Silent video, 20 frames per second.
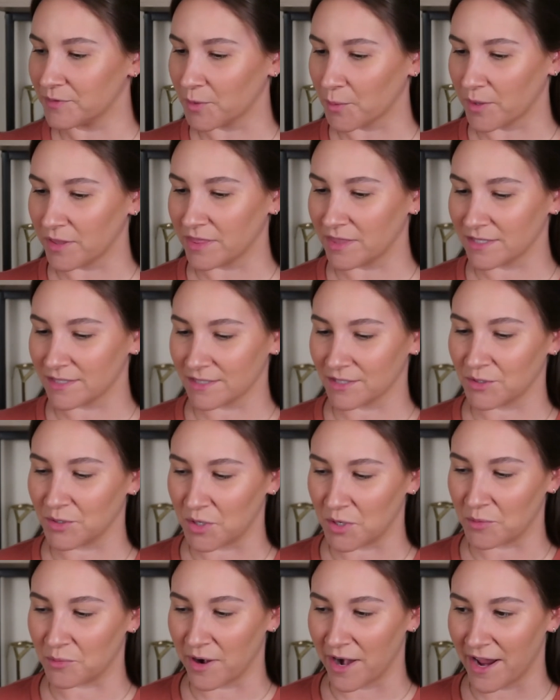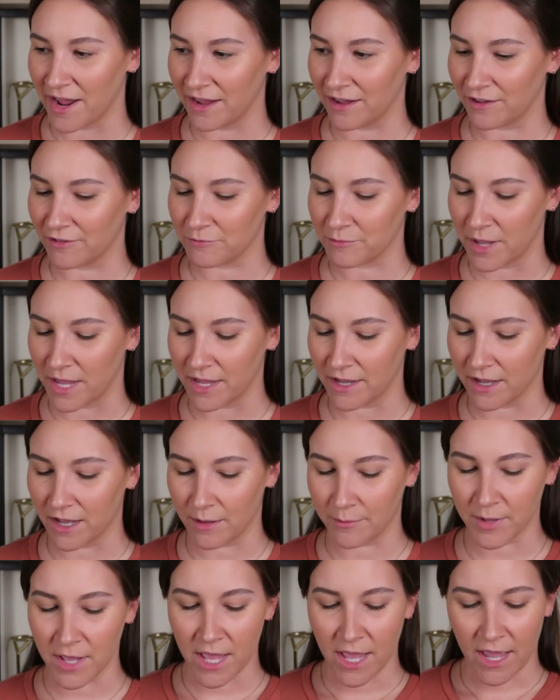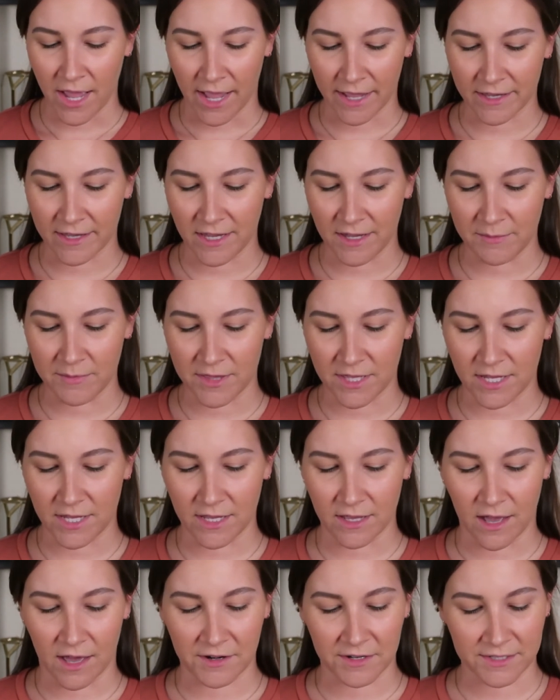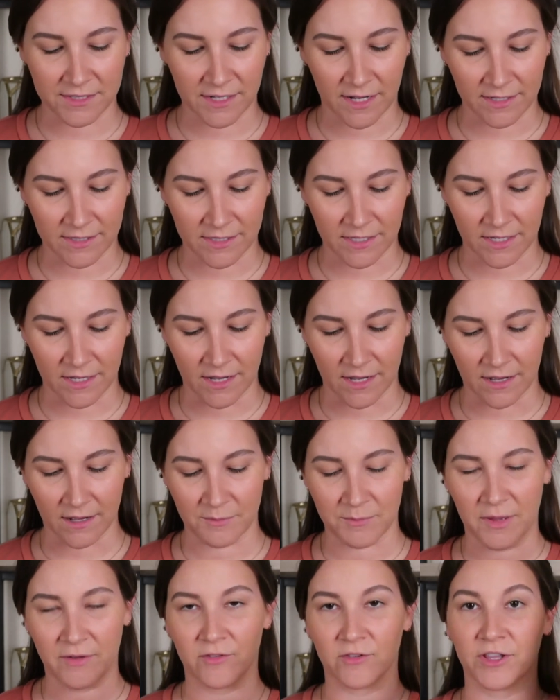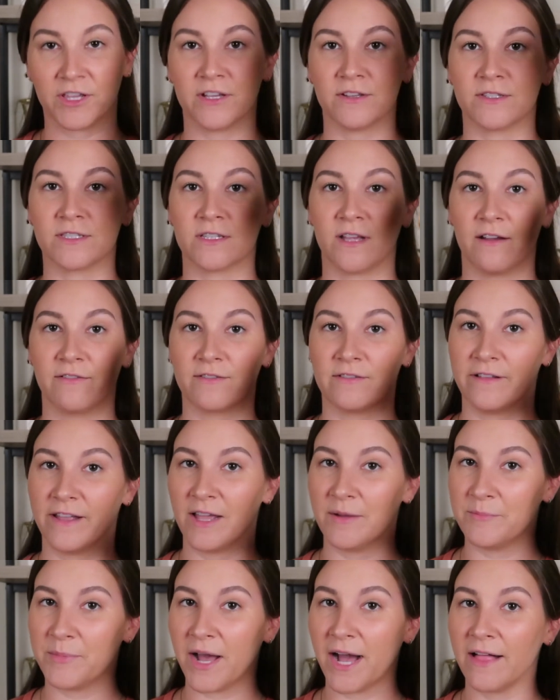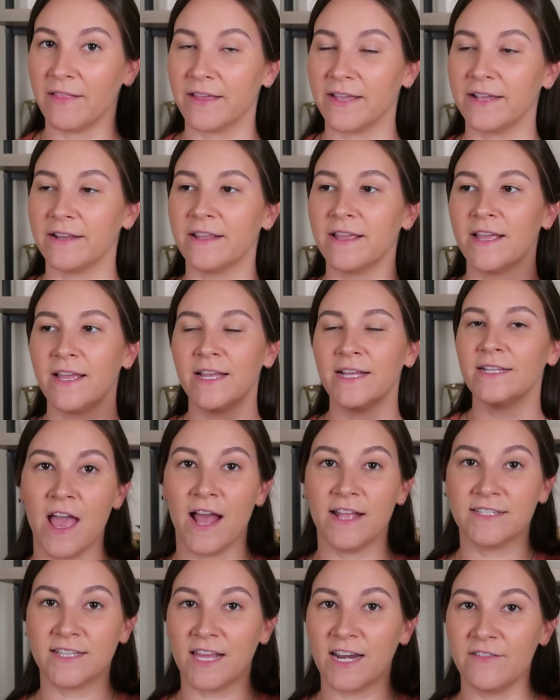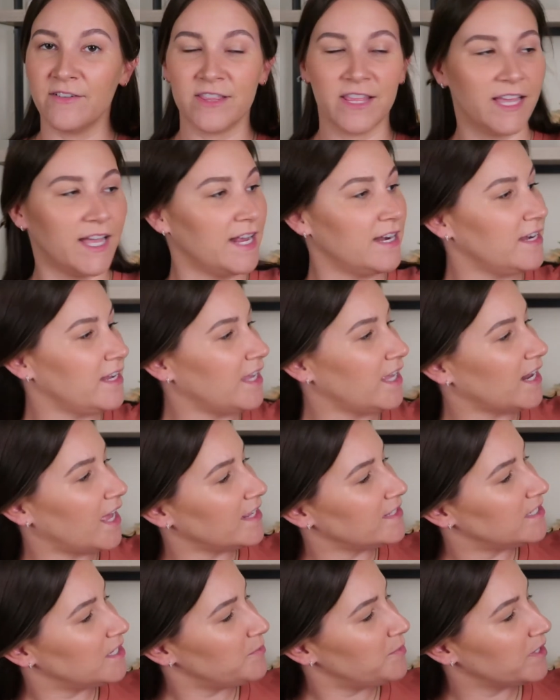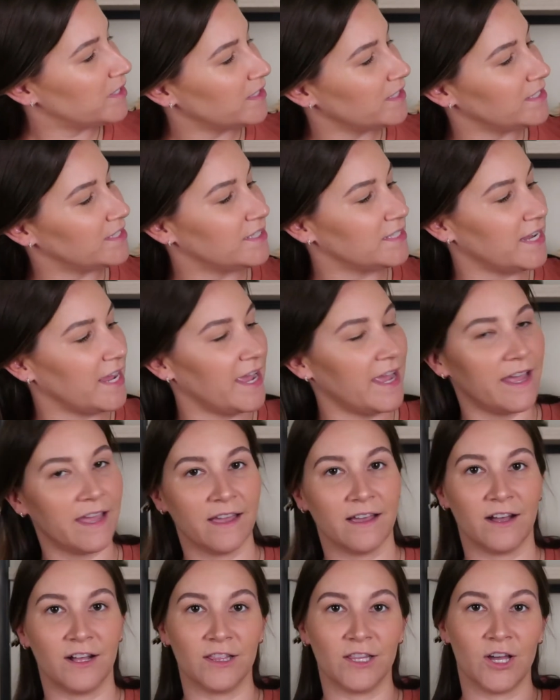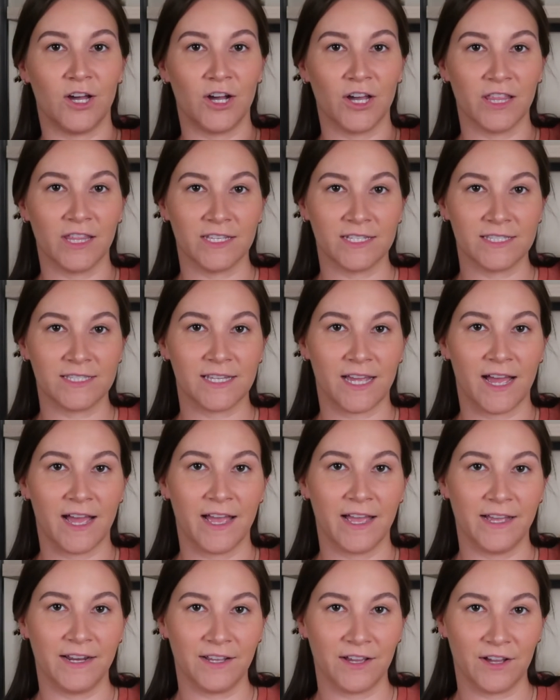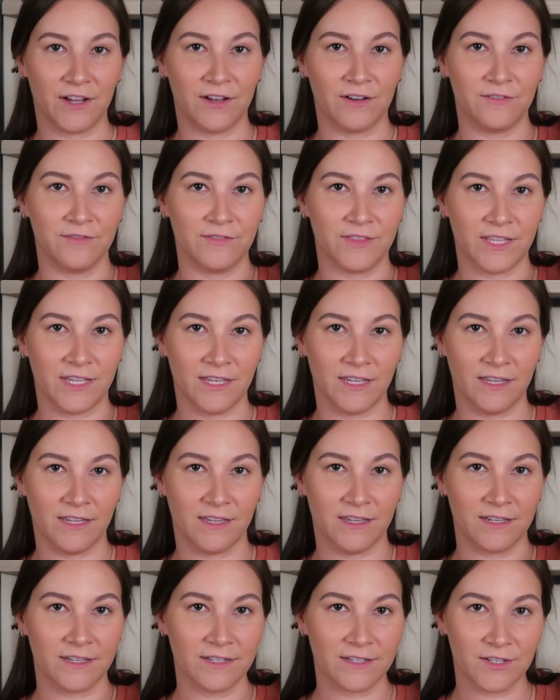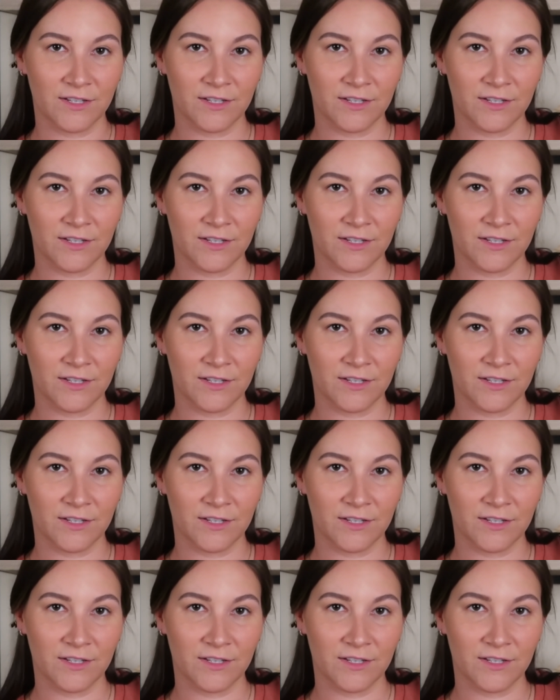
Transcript: With this little array of makeup. I keep the Anastasia Beverly Hills Soft Glam palette. It's got everything I need. I typically stay along this side of the